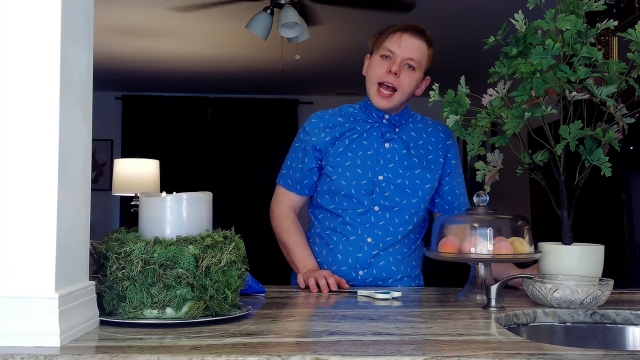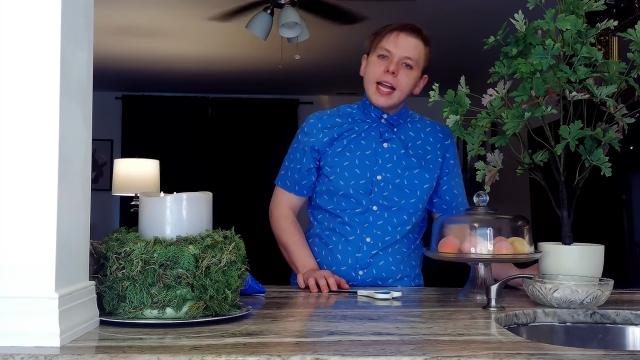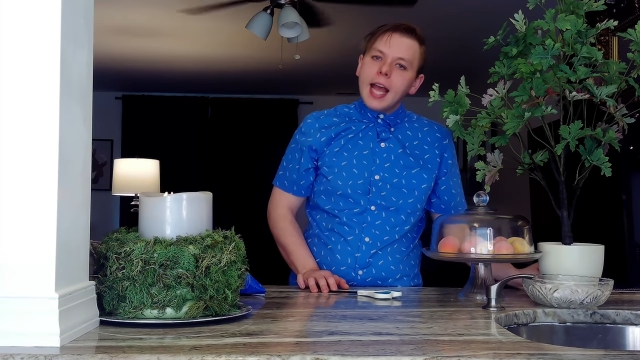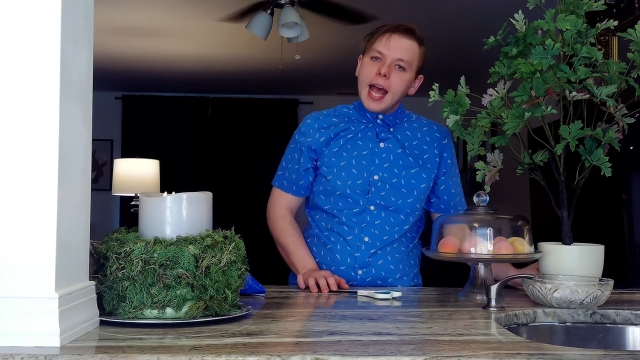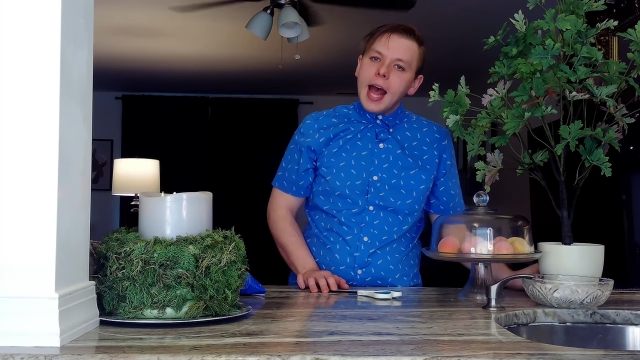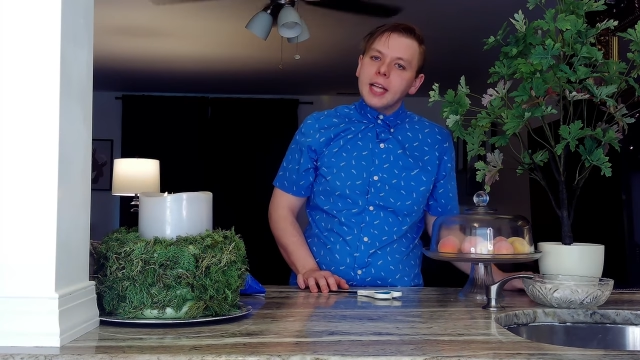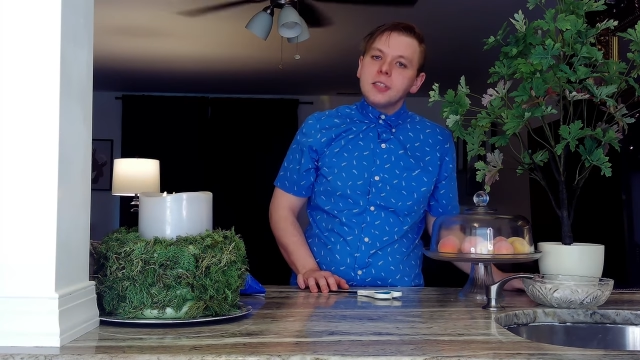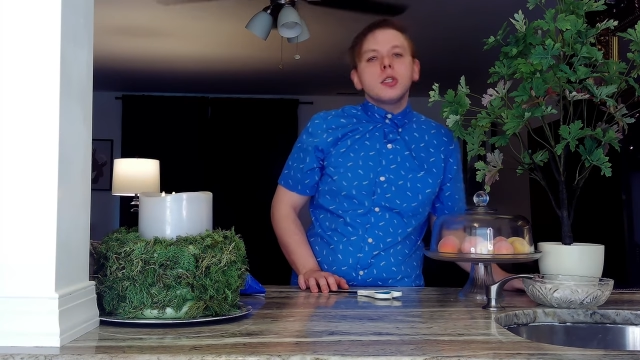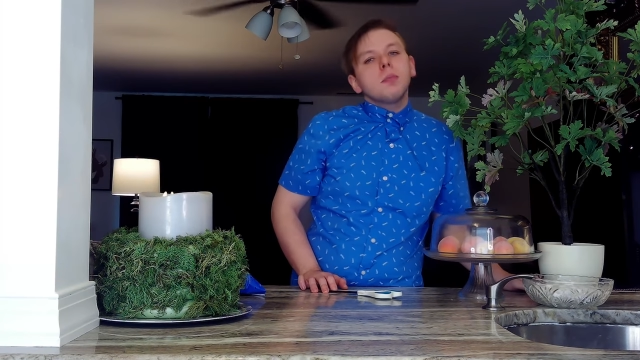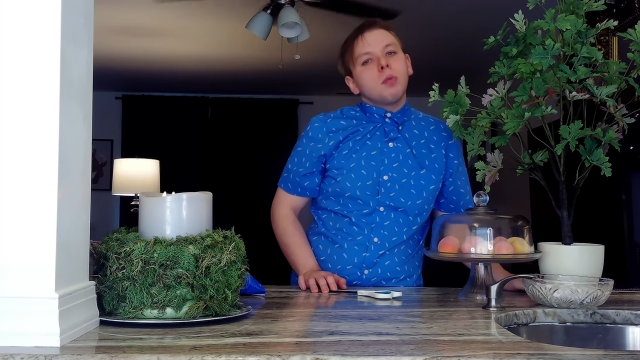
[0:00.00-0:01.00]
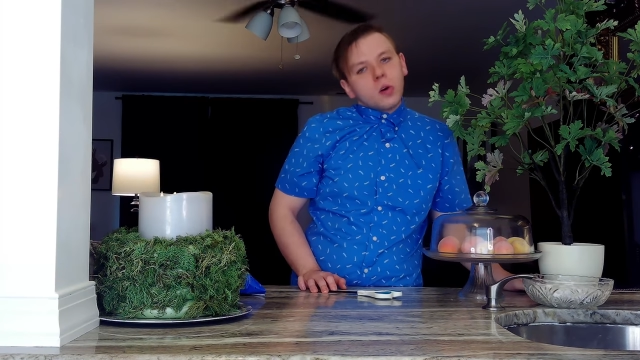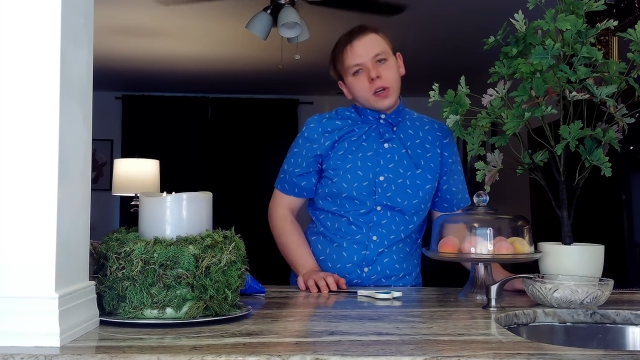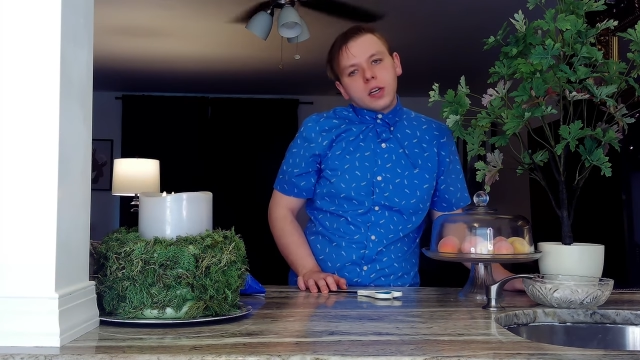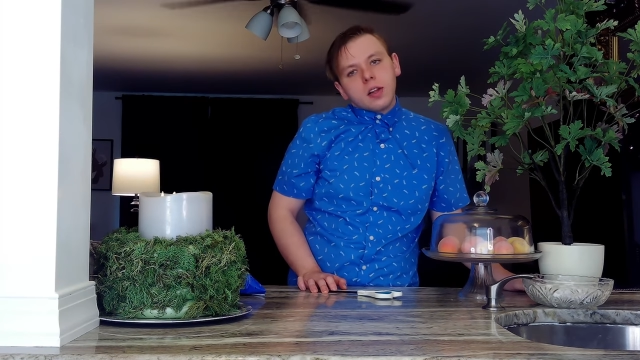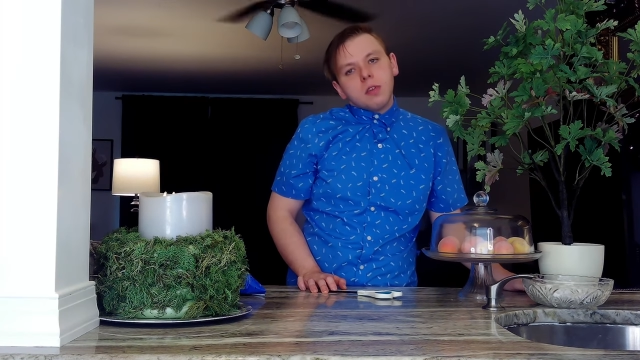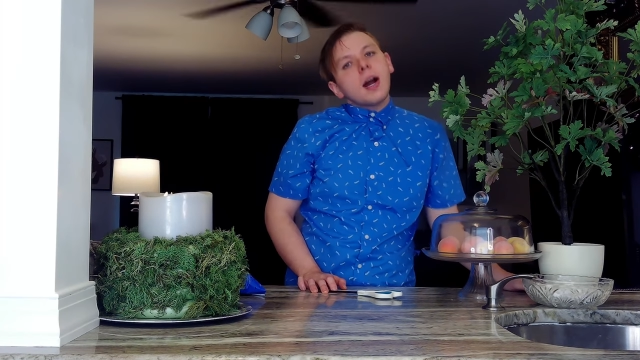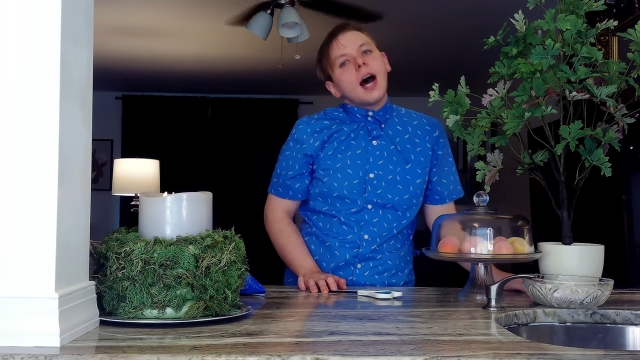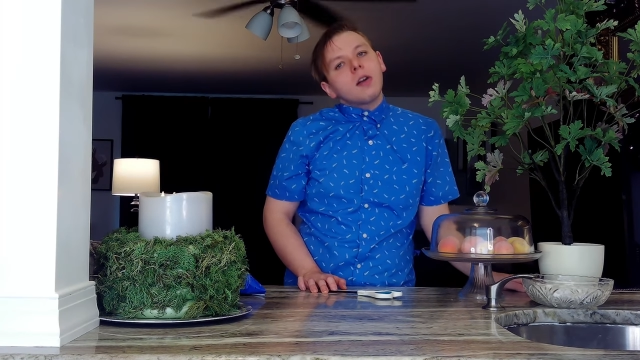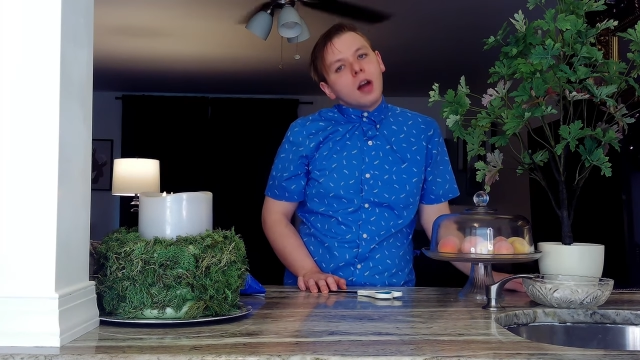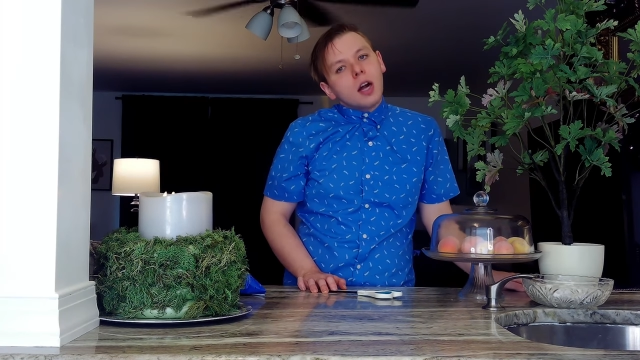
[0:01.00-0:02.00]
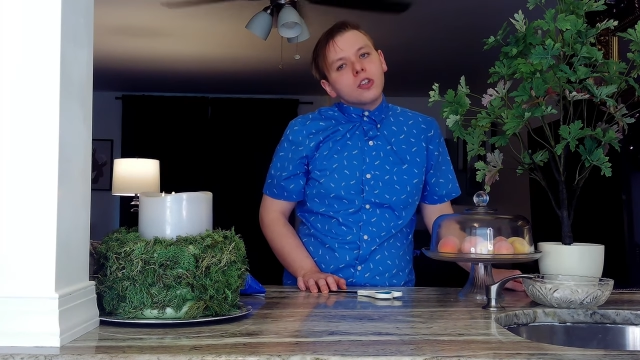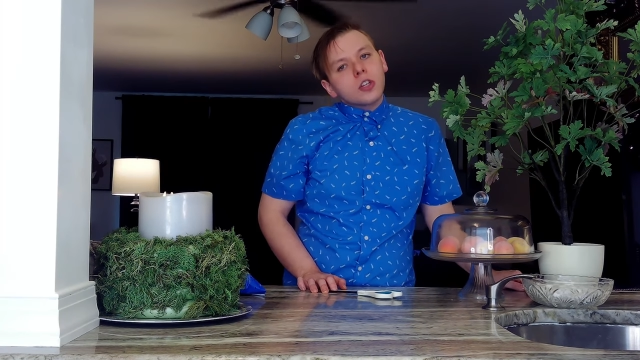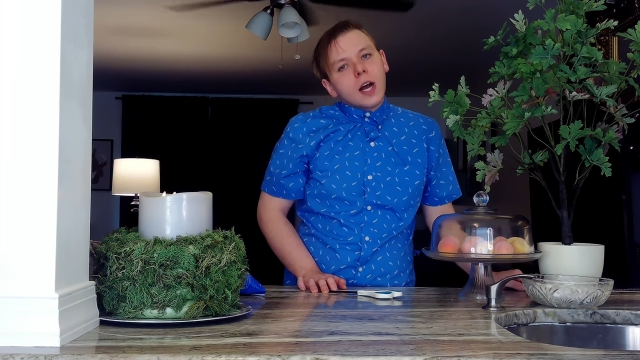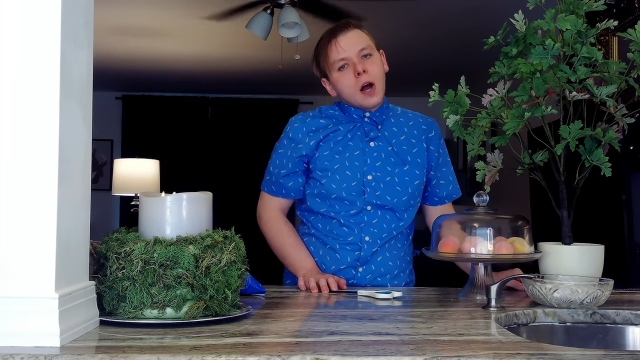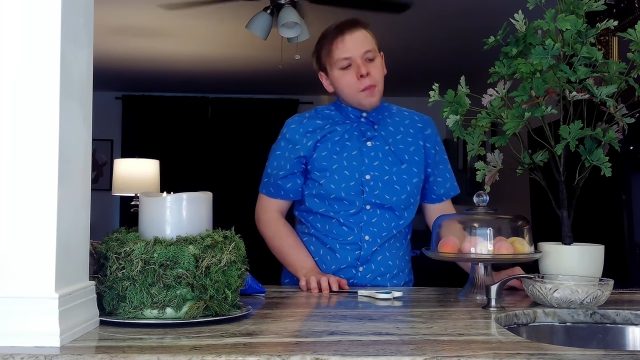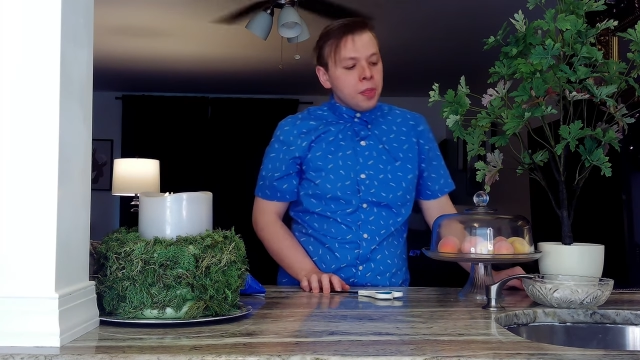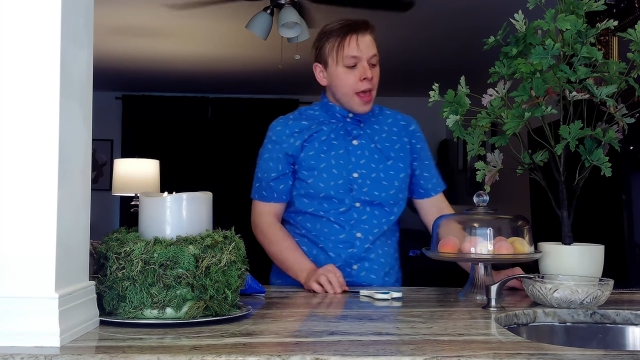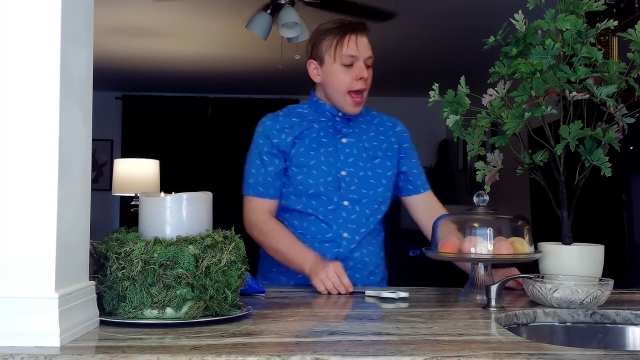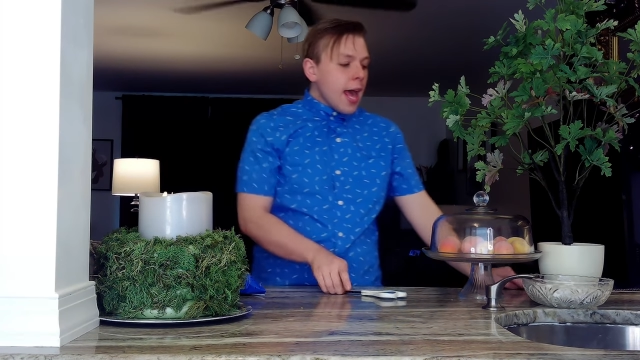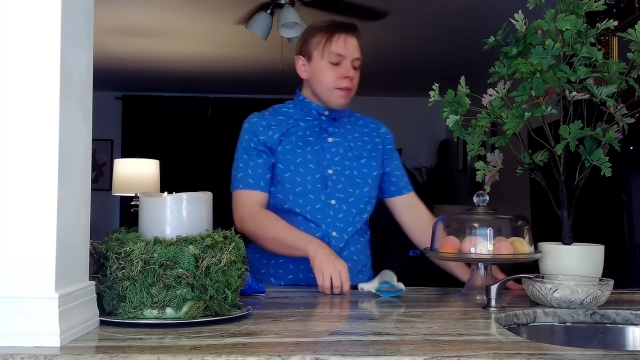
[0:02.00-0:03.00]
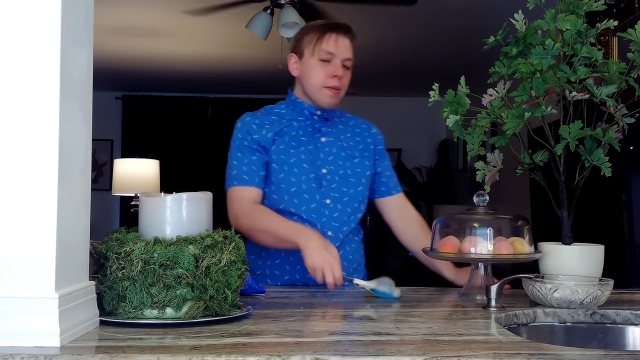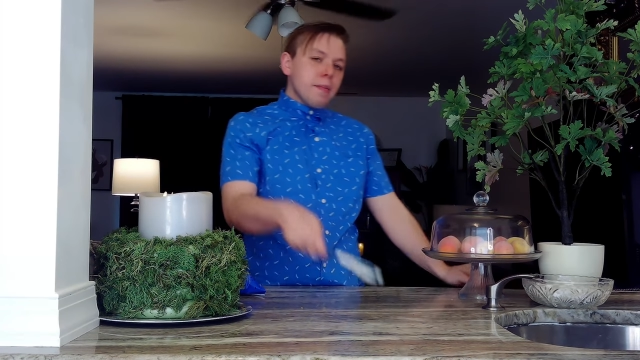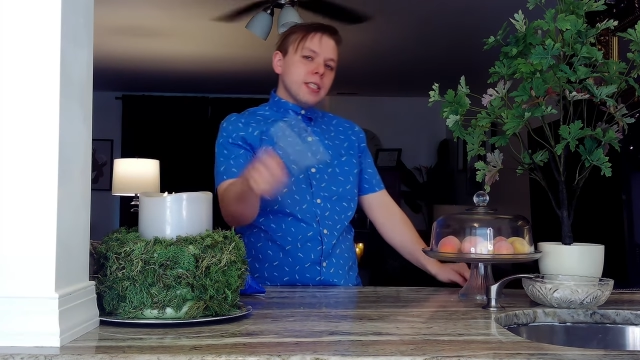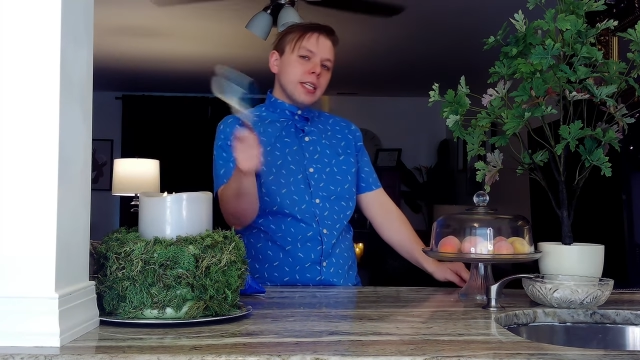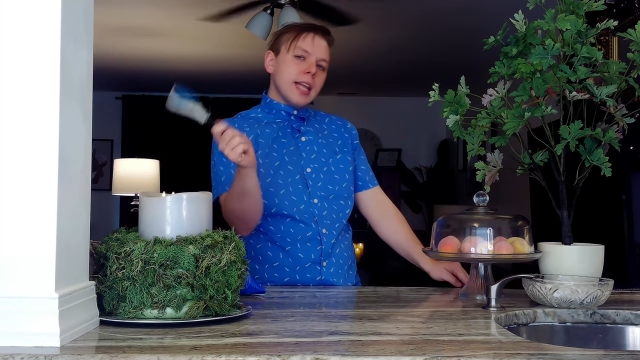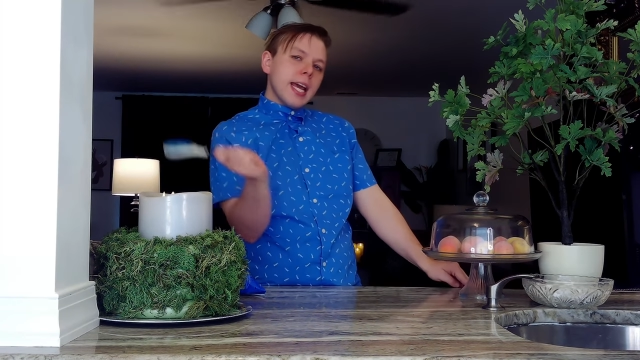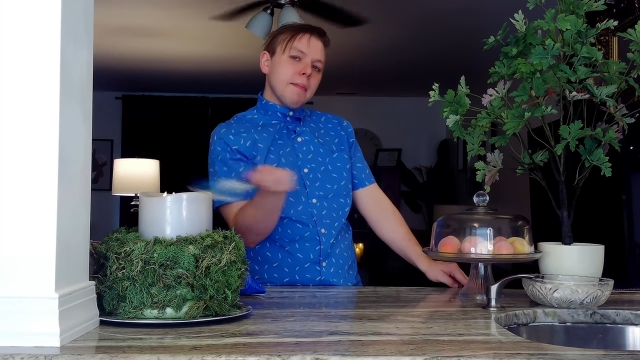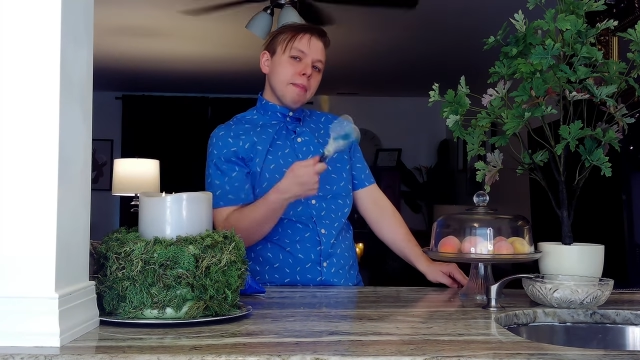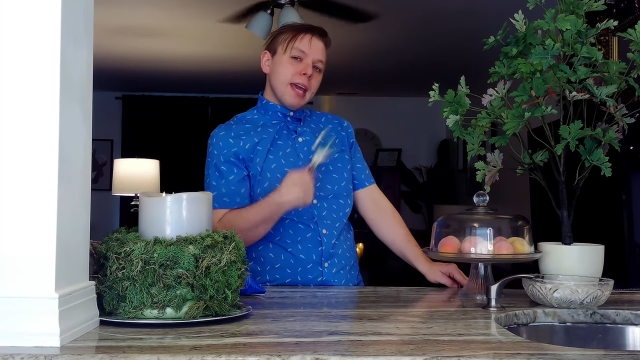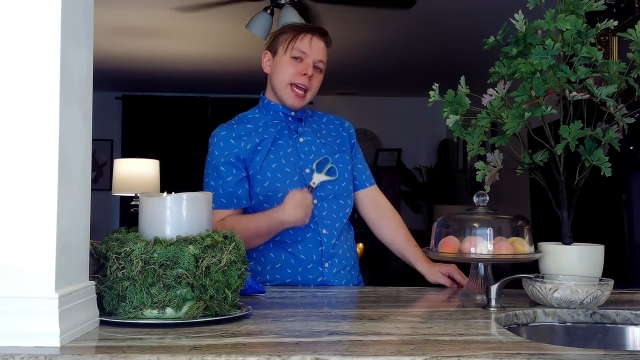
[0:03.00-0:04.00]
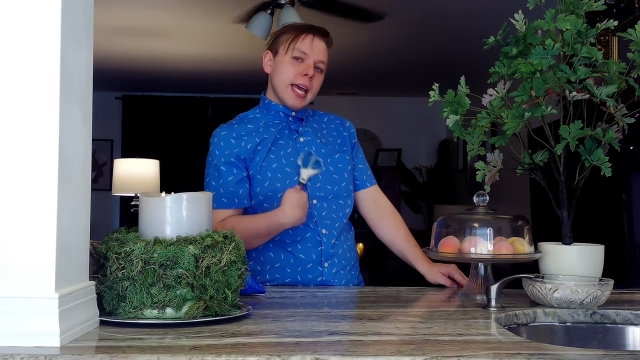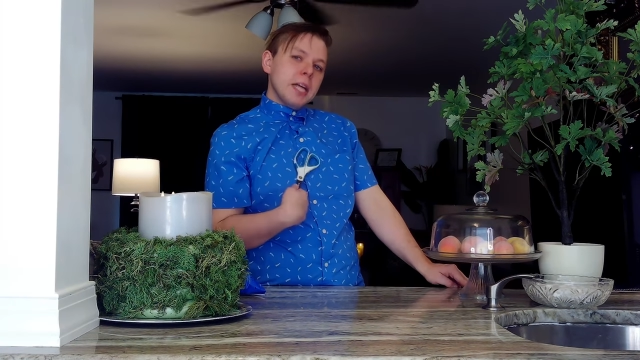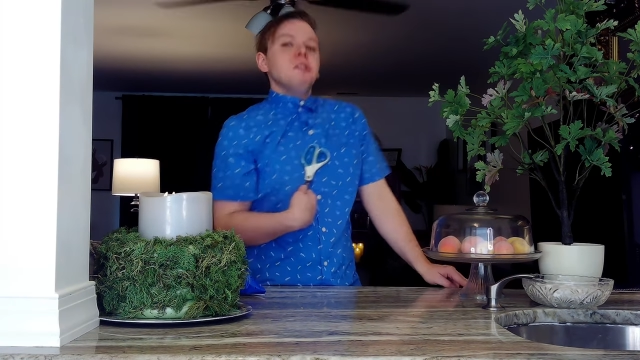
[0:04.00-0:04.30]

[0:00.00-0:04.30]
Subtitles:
and added support throughout our show. And remember to thank me,